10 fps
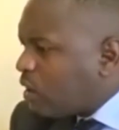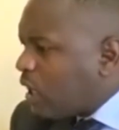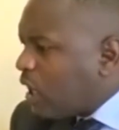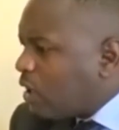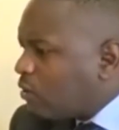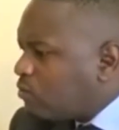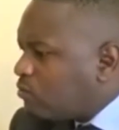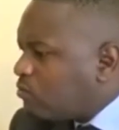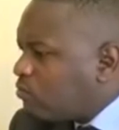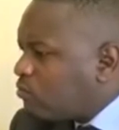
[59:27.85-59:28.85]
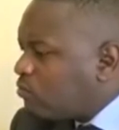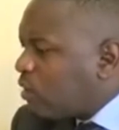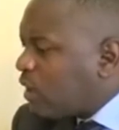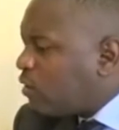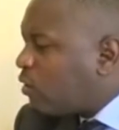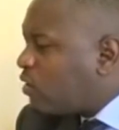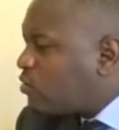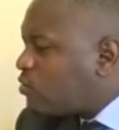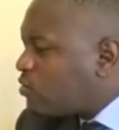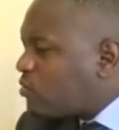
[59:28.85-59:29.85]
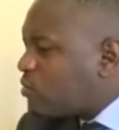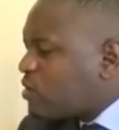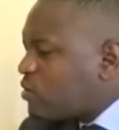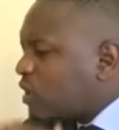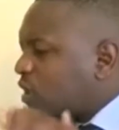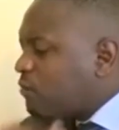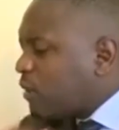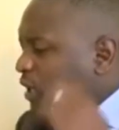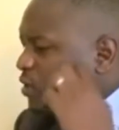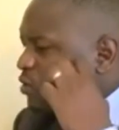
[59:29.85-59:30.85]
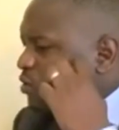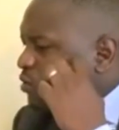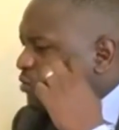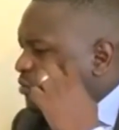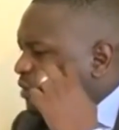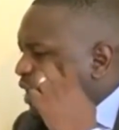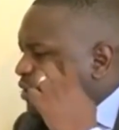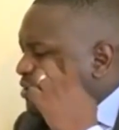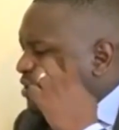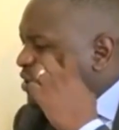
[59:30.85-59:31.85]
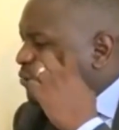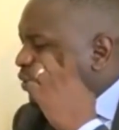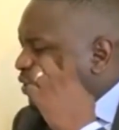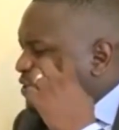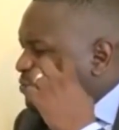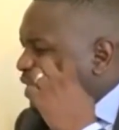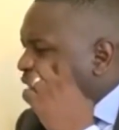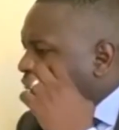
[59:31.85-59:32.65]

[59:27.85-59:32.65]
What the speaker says: how are you going to, we're still getting back to accusation points, but